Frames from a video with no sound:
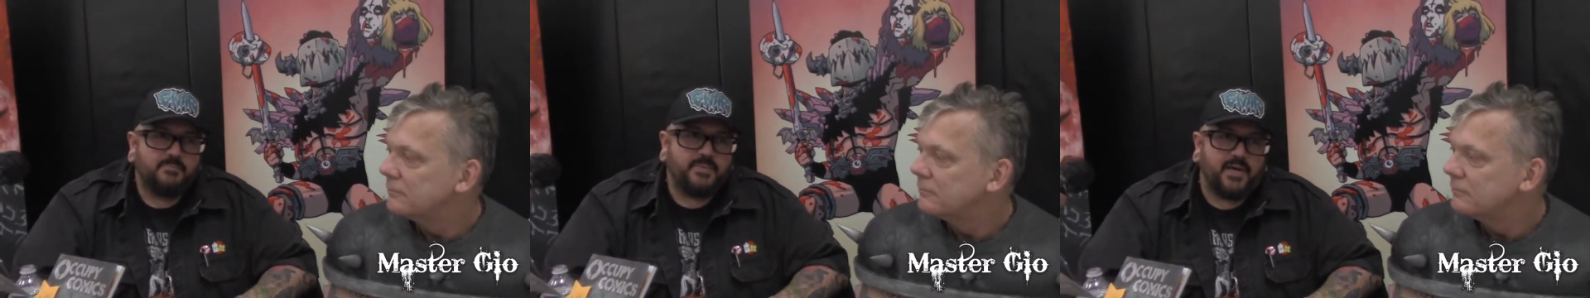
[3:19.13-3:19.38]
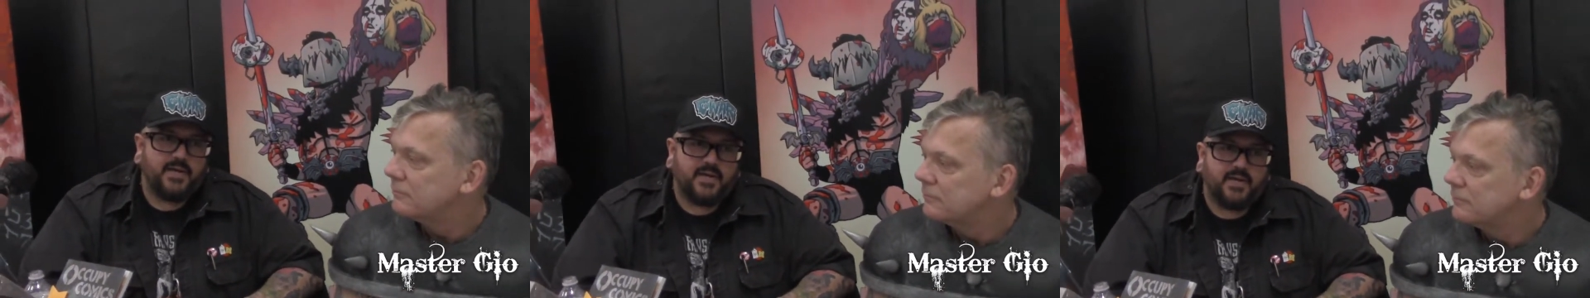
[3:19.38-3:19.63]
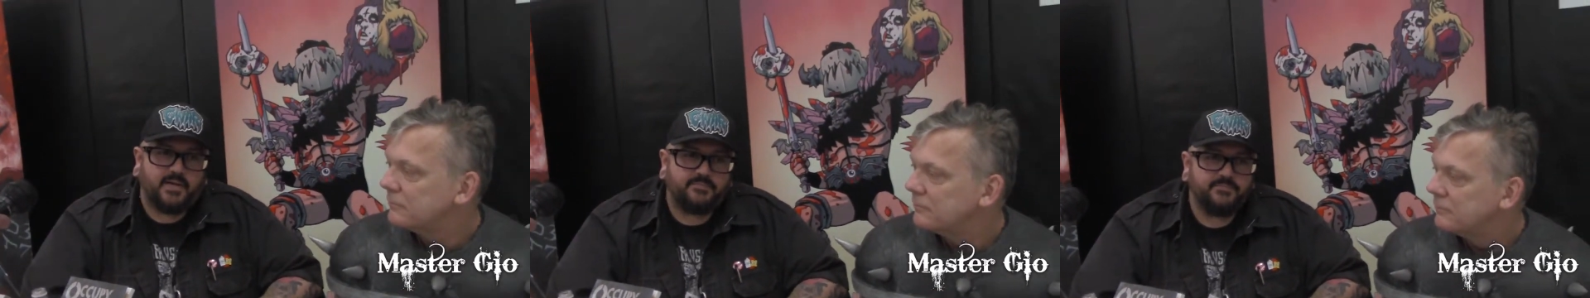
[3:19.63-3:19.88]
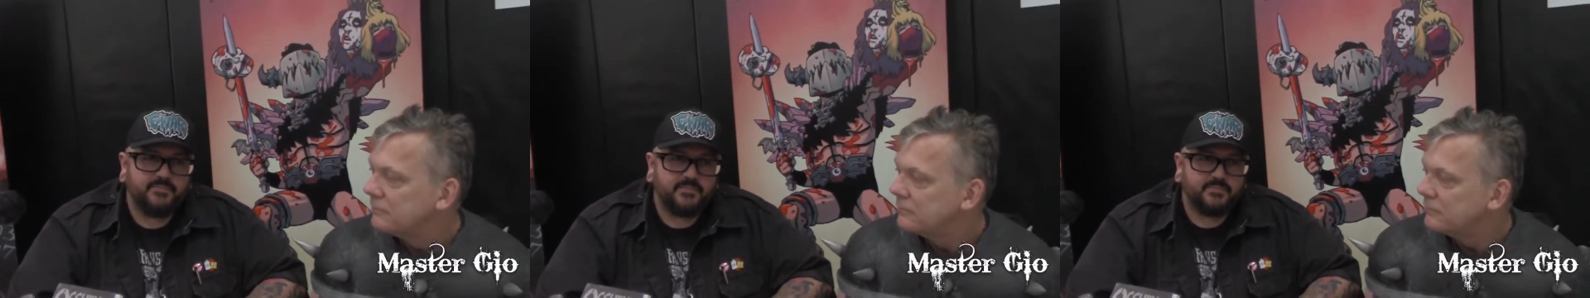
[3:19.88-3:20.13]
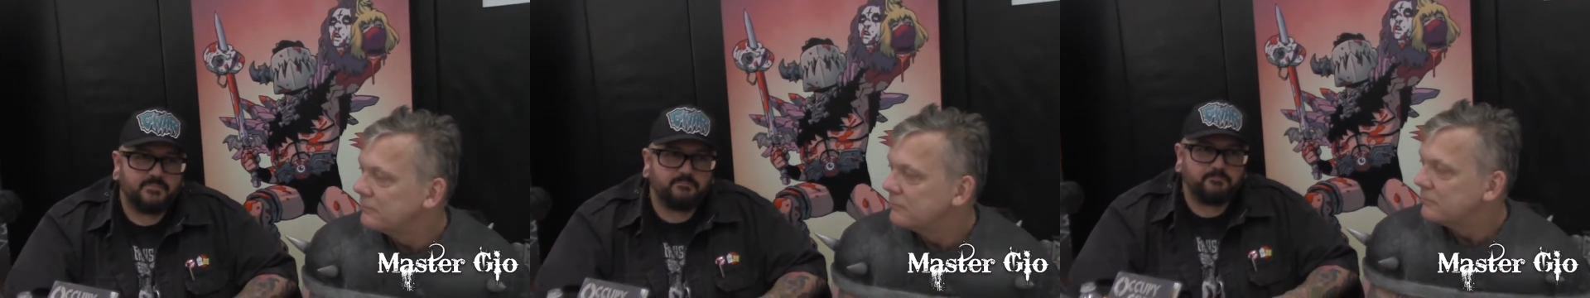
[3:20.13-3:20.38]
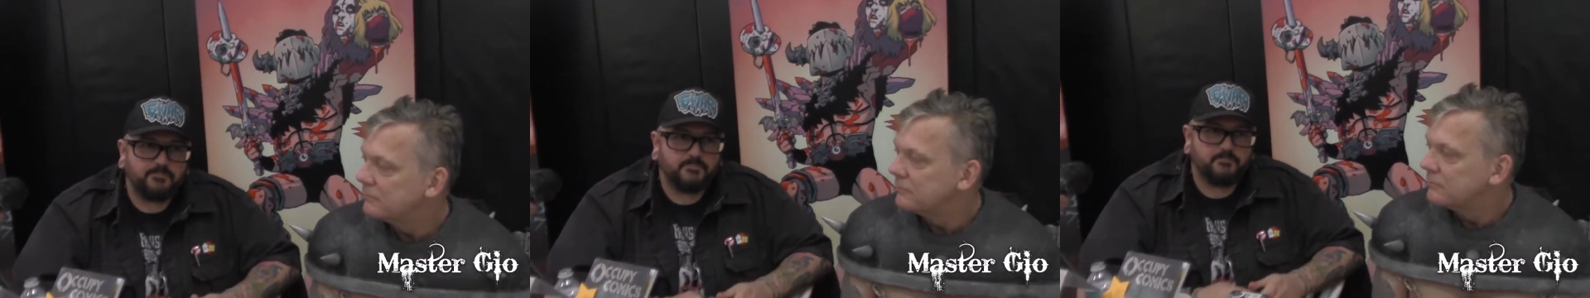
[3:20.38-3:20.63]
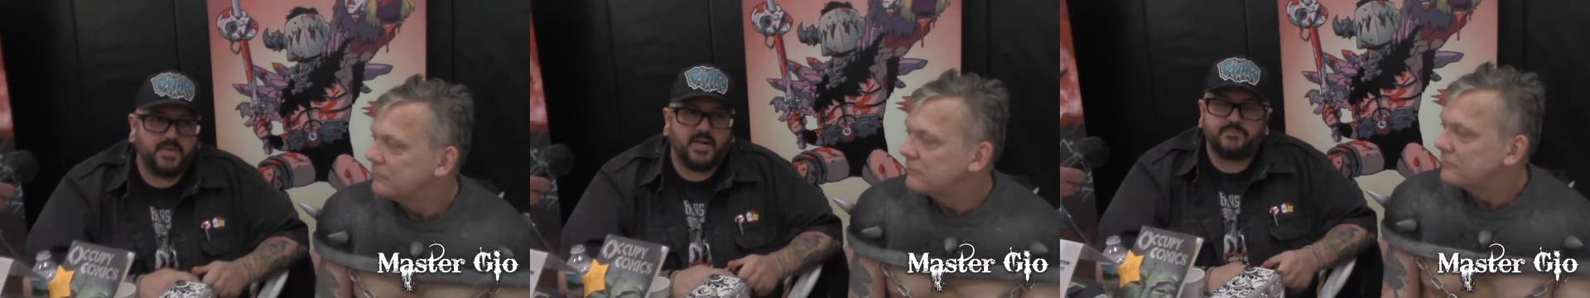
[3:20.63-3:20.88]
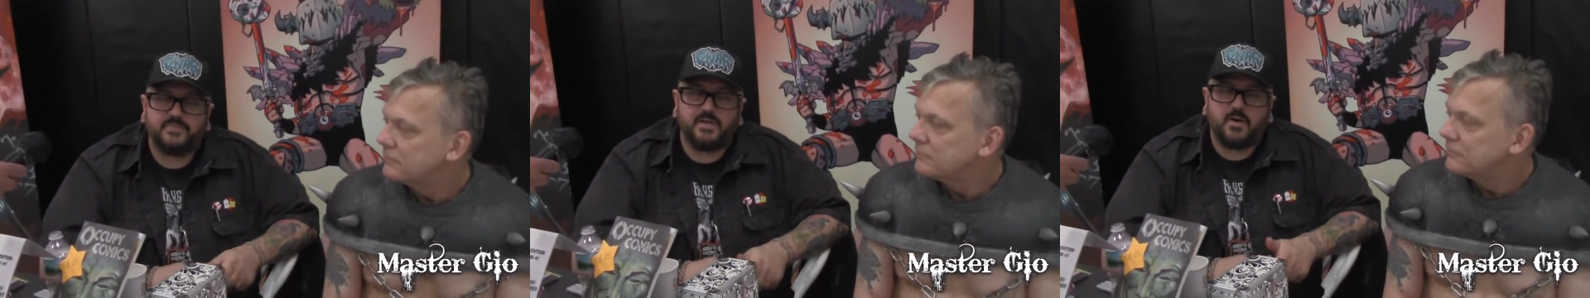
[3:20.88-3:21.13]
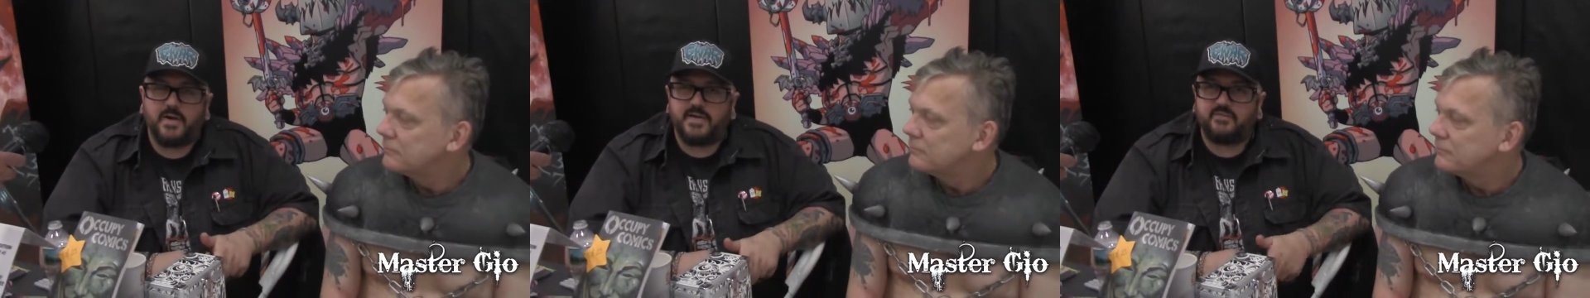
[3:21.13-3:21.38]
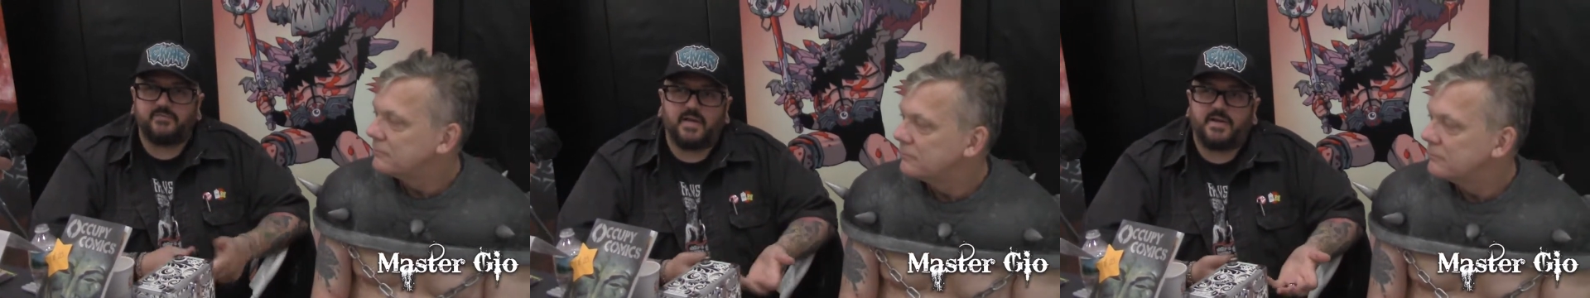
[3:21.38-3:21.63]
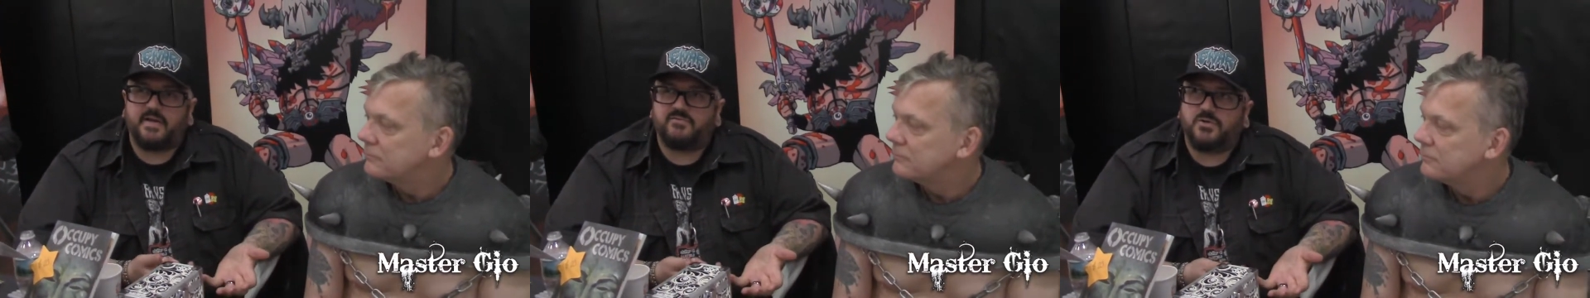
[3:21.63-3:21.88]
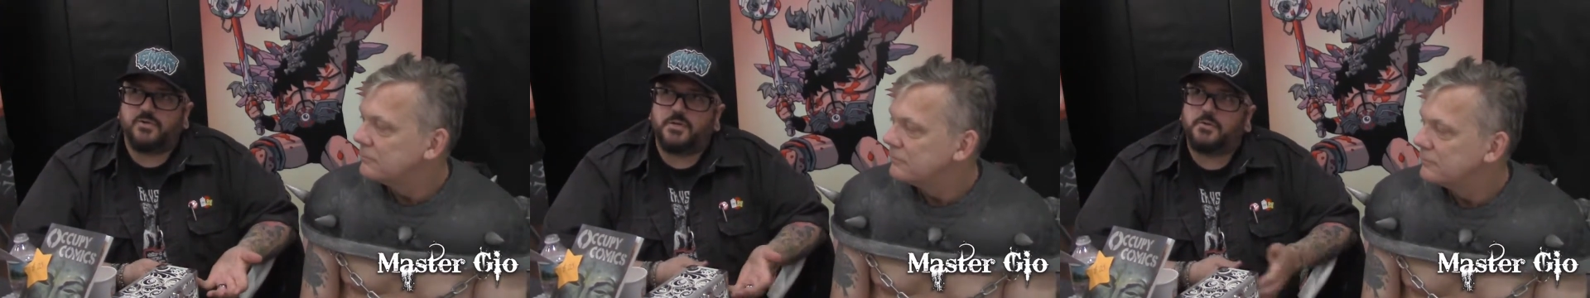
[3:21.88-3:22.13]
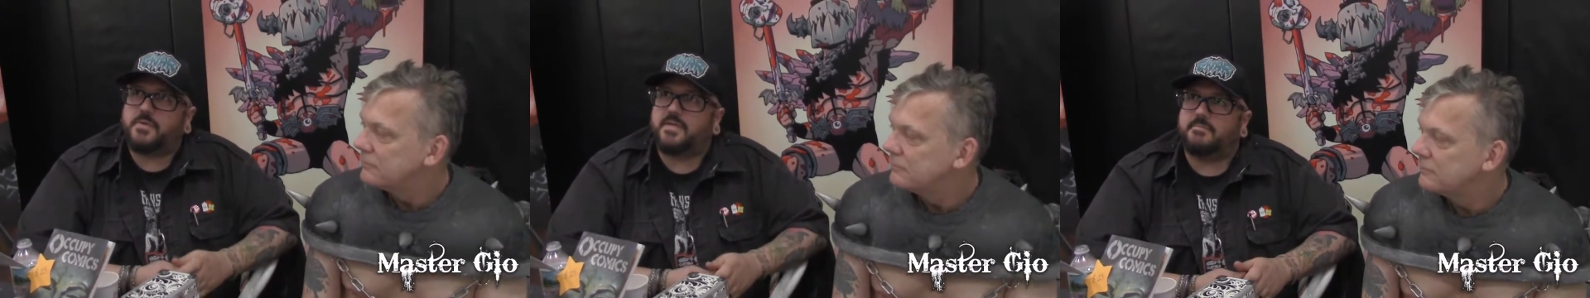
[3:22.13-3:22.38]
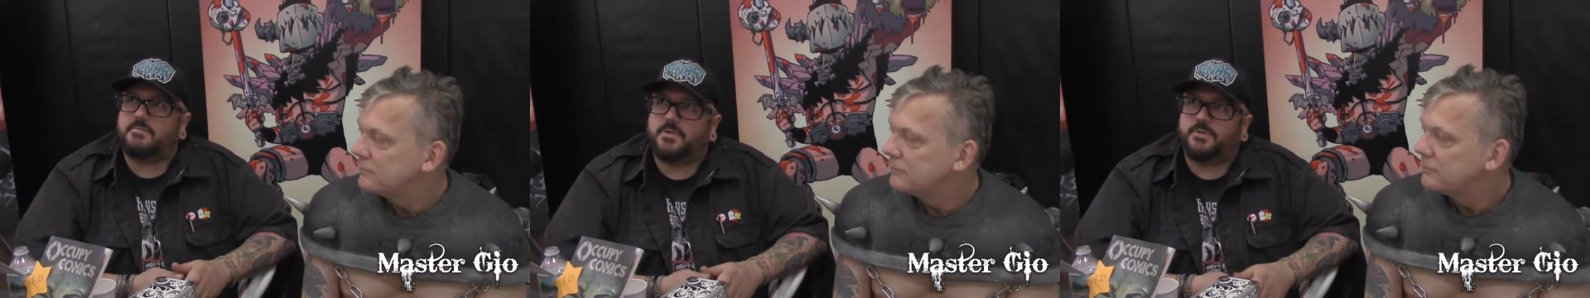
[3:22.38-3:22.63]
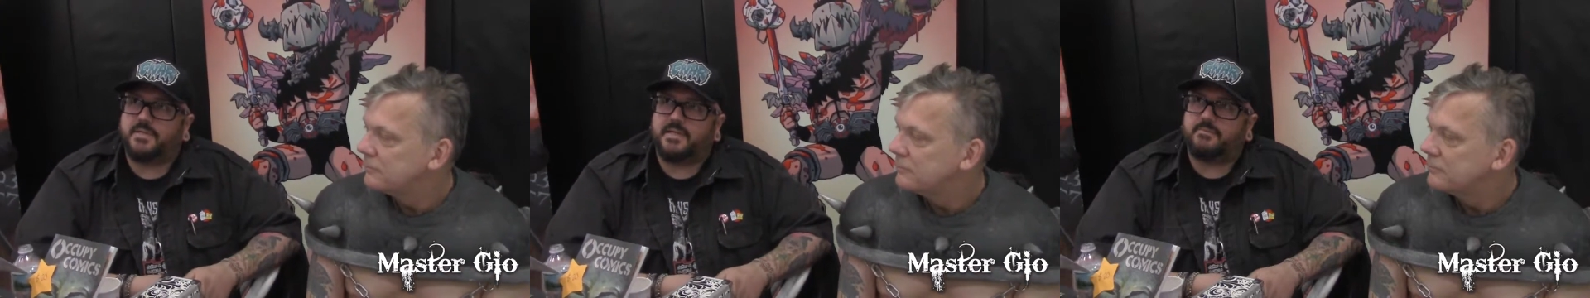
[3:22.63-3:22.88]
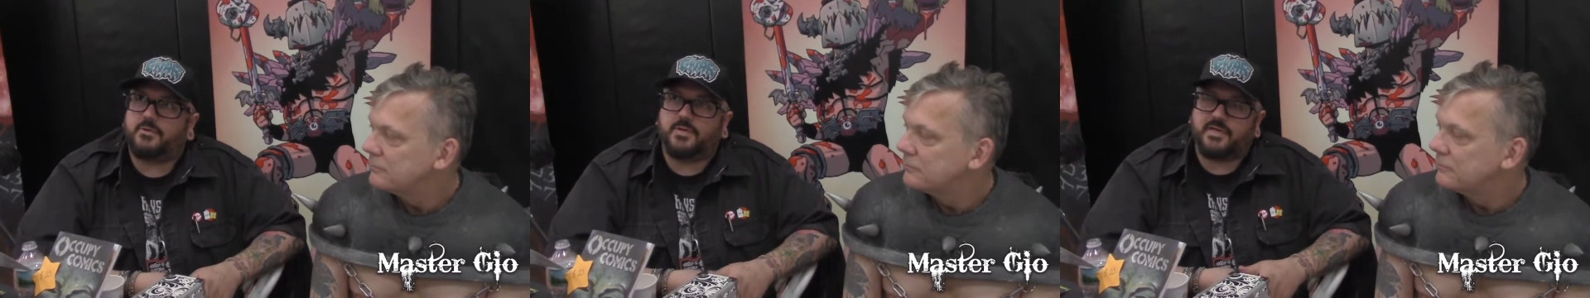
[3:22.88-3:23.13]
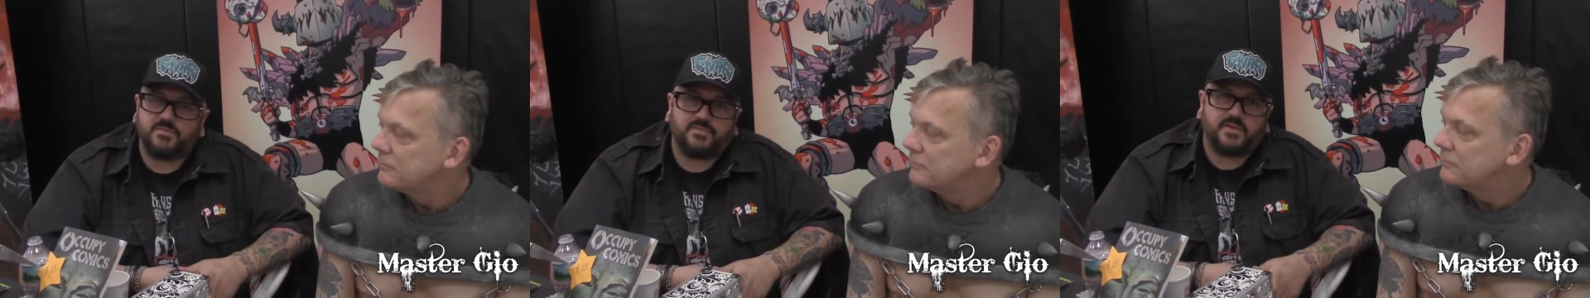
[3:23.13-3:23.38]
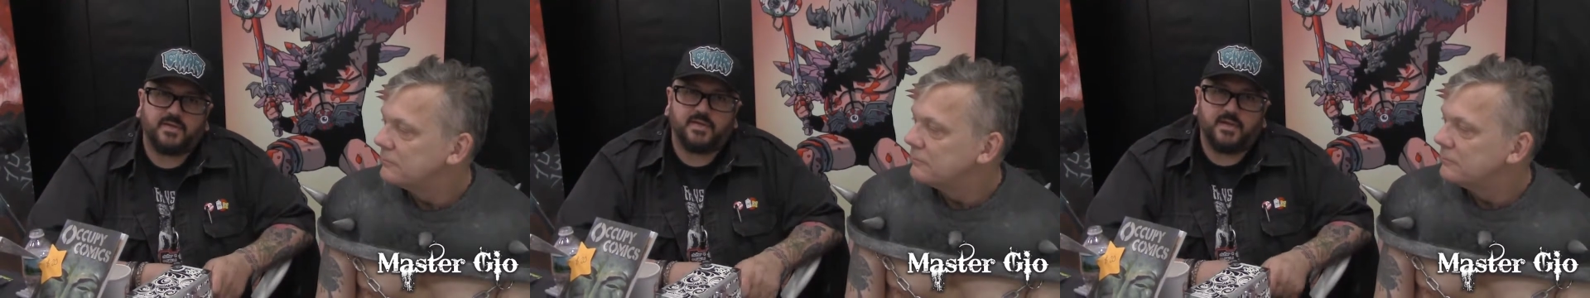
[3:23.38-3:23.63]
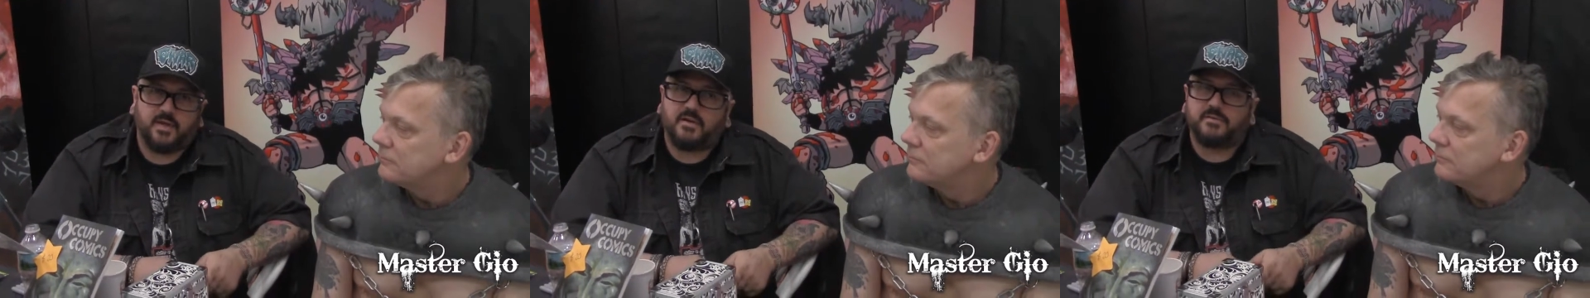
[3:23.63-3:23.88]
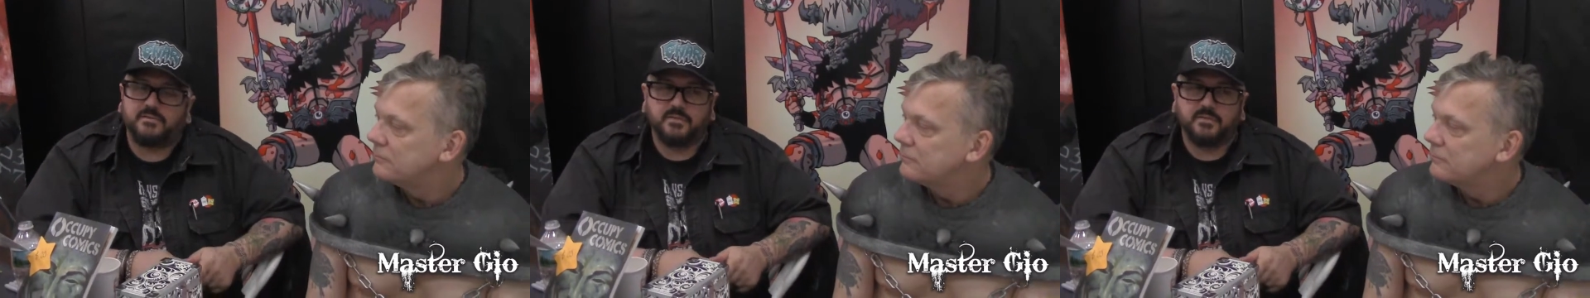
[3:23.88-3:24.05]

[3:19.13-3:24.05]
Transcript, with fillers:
Speaker 1: But, uh, but I, you know, I never, I never knew him, knew him or anything, you know.